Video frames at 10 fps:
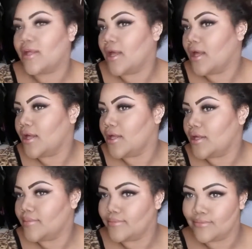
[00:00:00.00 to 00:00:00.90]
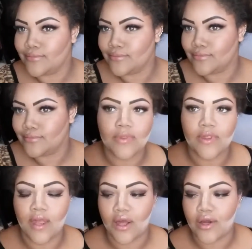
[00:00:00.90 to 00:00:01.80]
Yup.
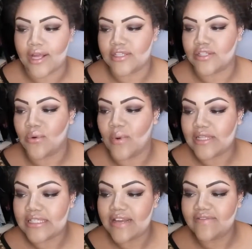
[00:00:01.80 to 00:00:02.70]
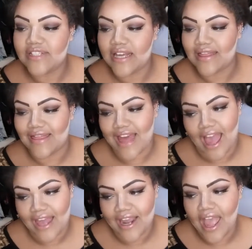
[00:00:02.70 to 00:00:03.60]
Okay, so once I've done
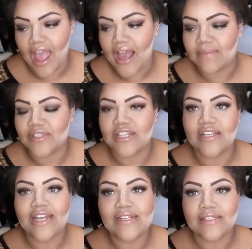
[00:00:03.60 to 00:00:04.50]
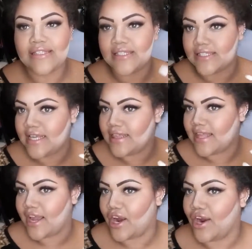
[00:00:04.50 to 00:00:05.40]
that, I'm just gonna let it sit
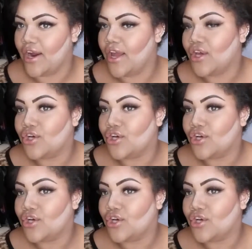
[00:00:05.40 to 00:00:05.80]
there,